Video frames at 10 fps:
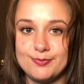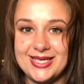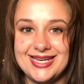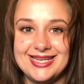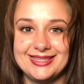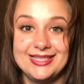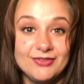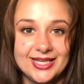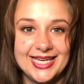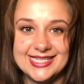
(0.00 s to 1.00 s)
been
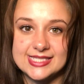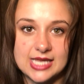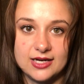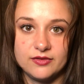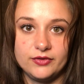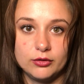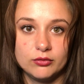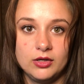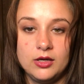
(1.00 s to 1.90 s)
living inside of you.